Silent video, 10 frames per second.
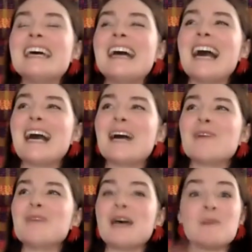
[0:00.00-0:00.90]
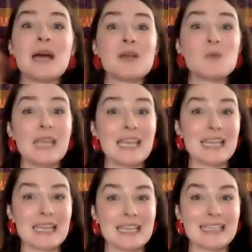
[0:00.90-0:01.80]
And by
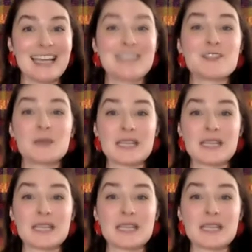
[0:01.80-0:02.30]
we, I don't